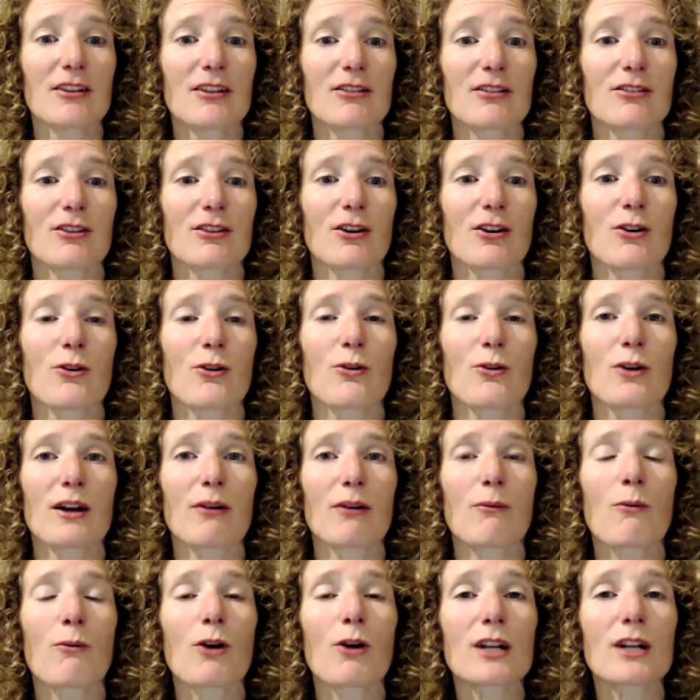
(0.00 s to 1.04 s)
So
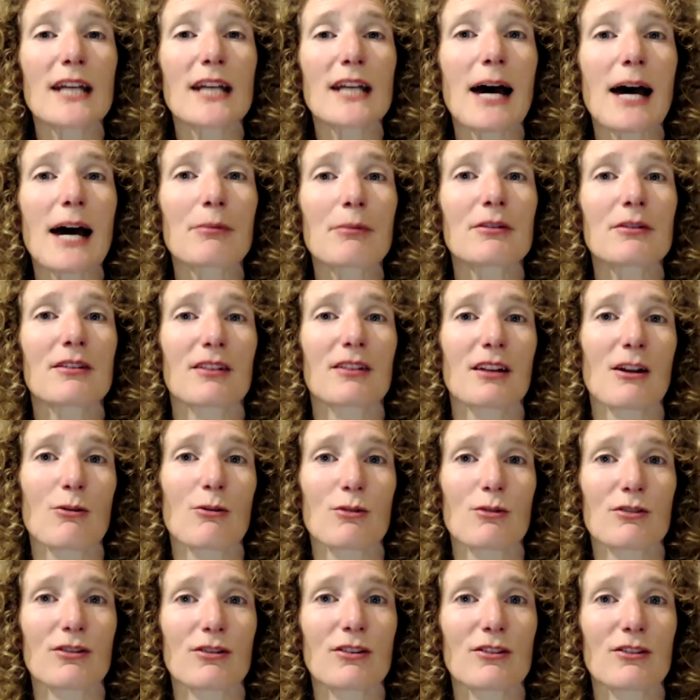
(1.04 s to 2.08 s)
what happens in
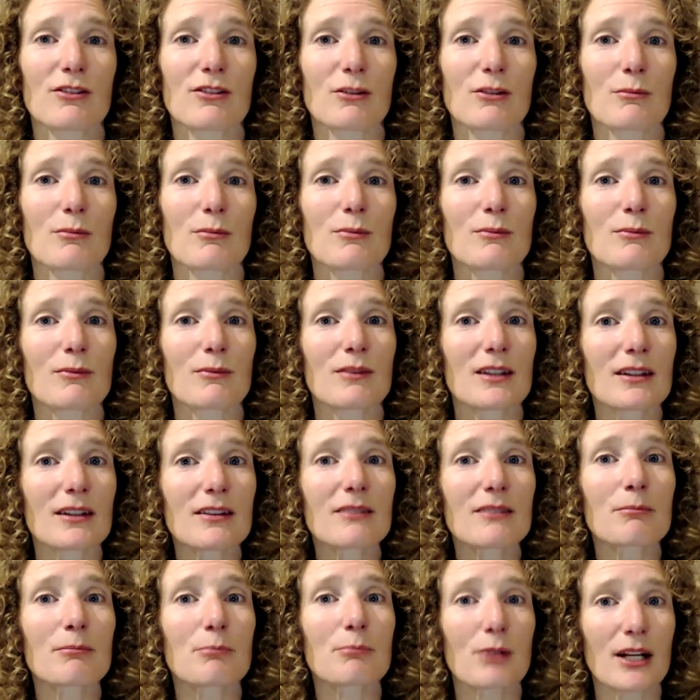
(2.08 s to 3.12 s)
our system,
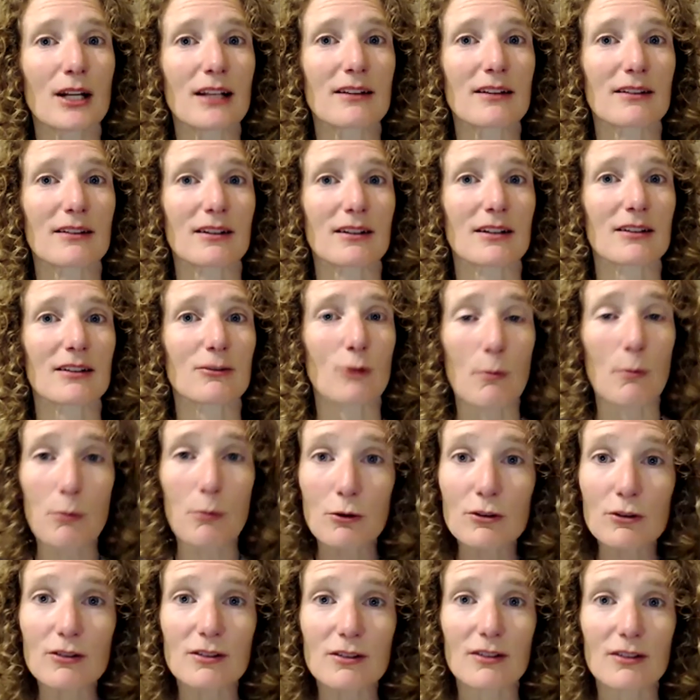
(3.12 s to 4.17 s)
this brings us or
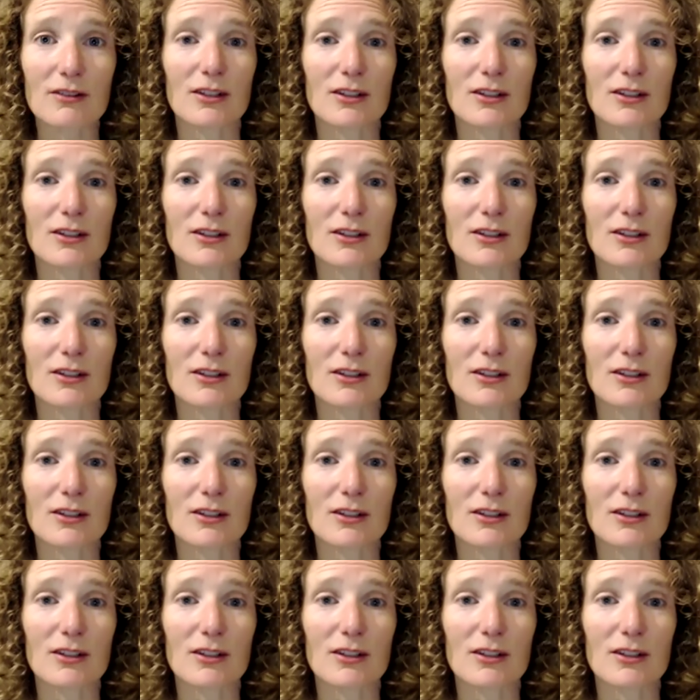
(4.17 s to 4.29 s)
puts us